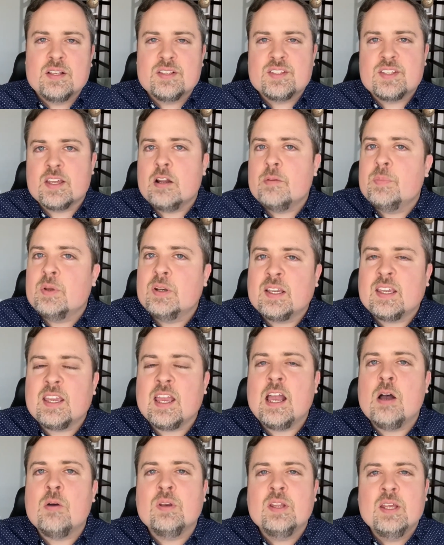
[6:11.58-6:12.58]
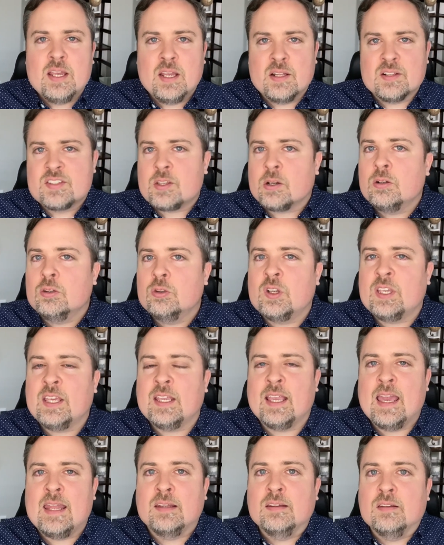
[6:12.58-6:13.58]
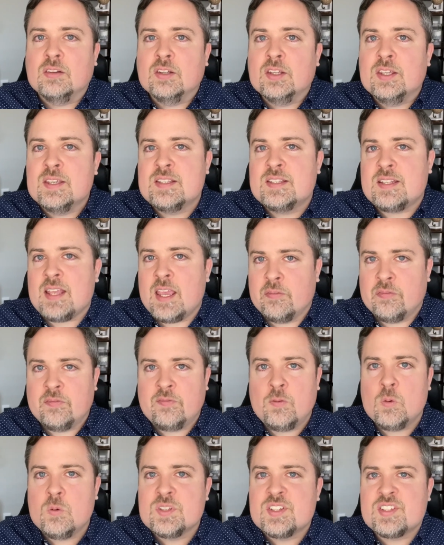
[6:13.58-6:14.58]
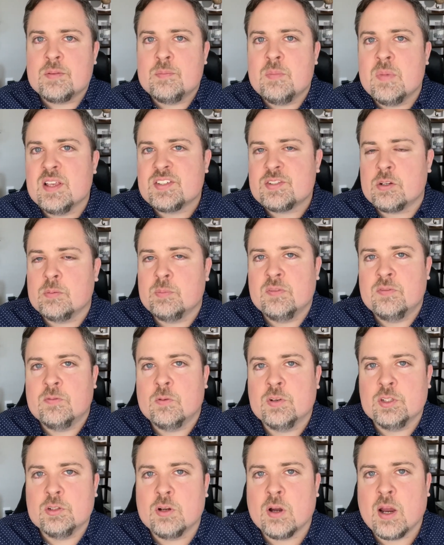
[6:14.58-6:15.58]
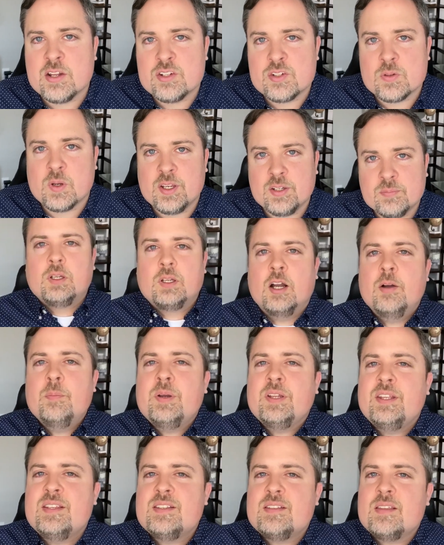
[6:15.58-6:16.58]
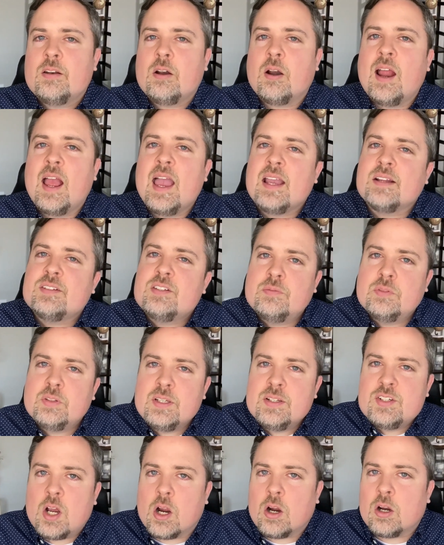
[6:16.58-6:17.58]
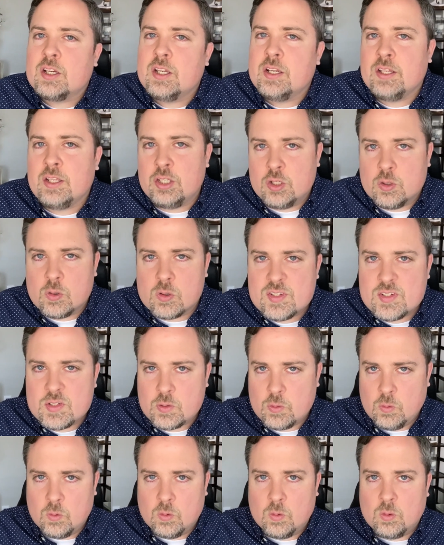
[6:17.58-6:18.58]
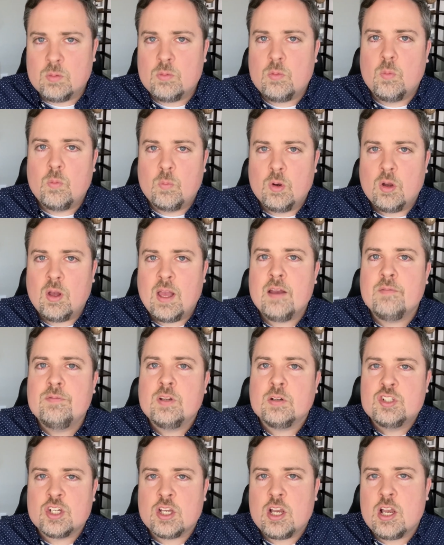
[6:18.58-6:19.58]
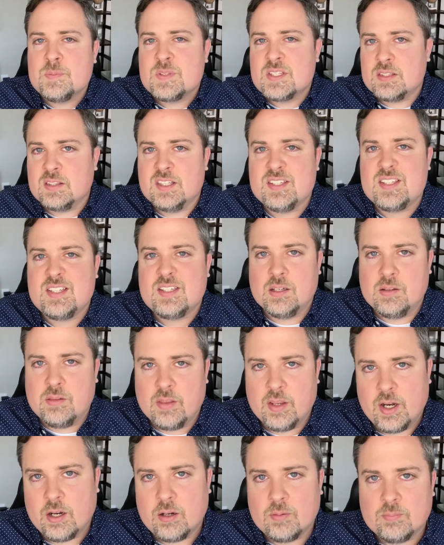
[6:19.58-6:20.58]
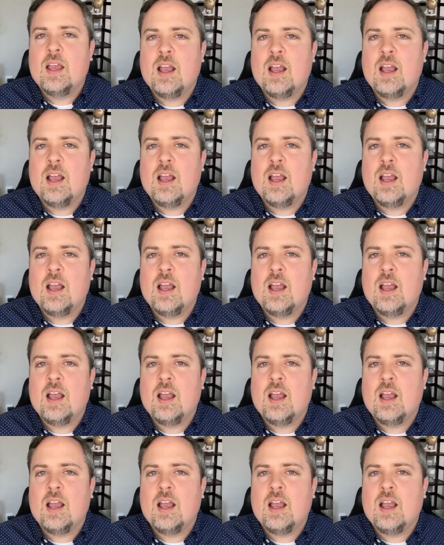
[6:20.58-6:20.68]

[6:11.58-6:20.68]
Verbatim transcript: Set up an account and start looking at least a full semester before you graduate. Companies that are actively targeting your school will have their jobs listed there.